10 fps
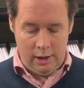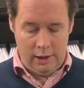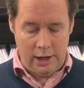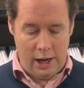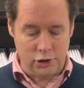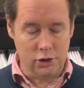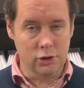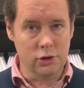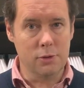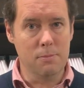It has
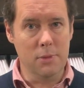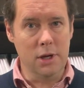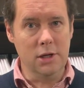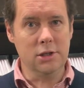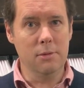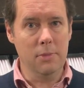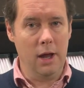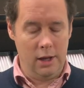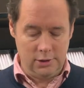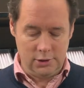good medium
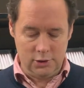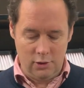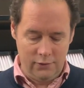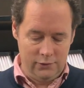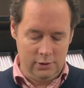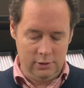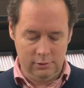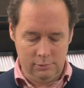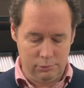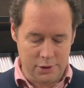and soft
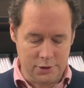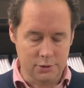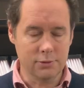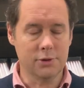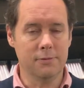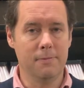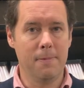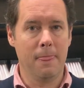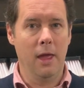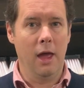bristles.
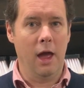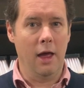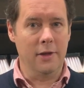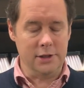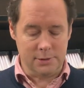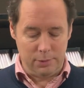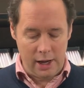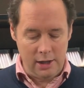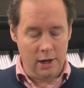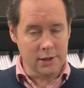They splay
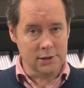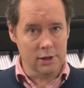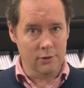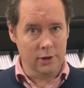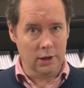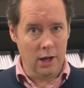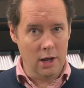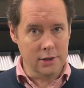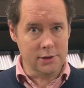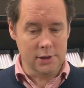nicely on the
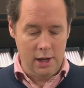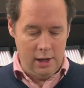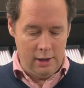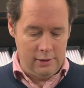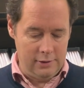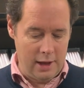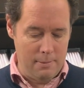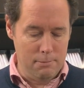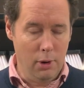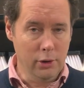glass. They're
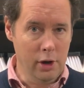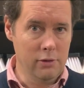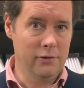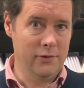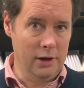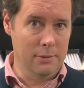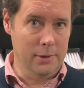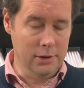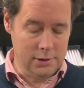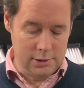
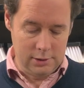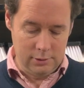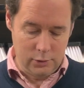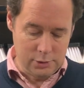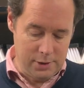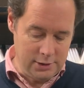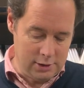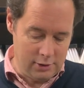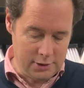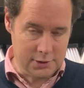monofilament, which means
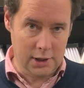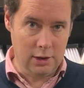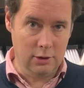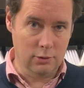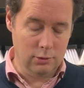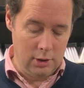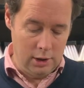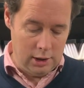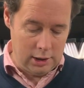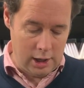they're a single
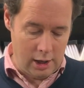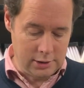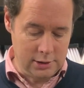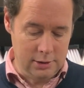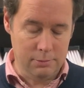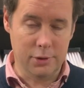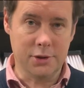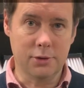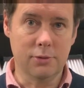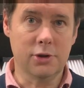cut
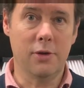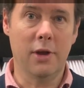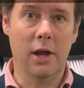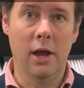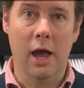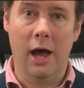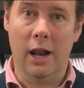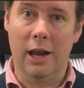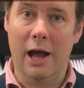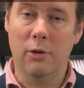bristle, so they
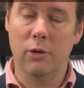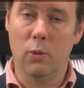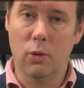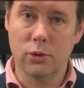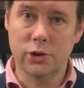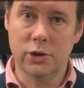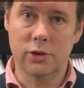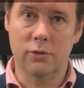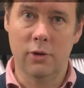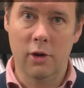allow the water
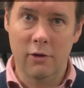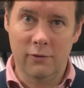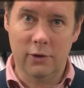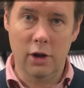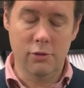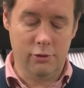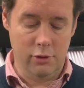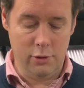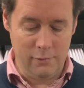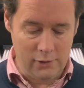to flow
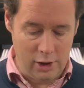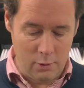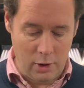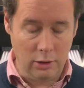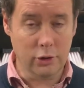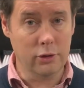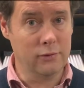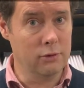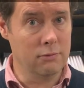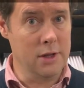through them very well, good
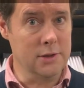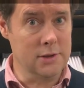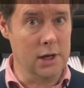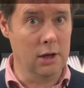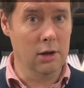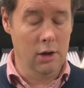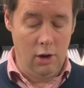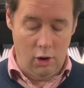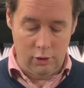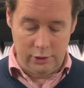for rinsing
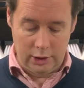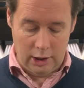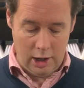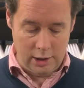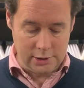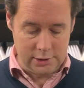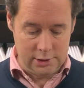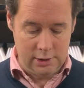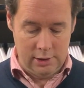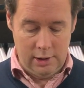on the
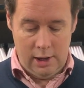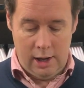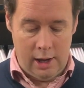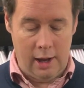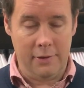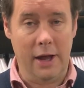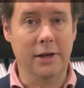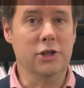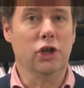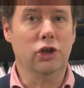glass. That
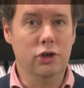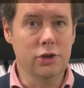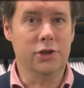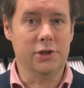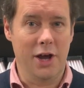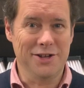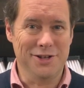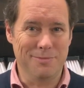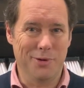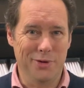is a good
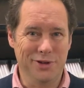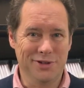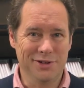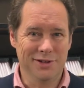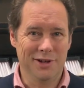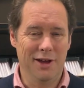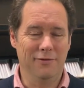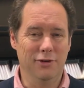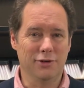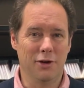starting point
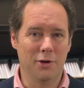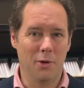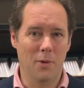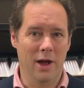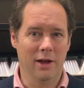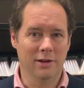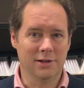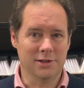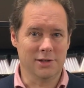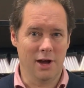if you don't know where
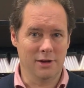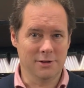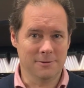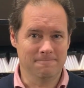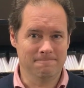to start.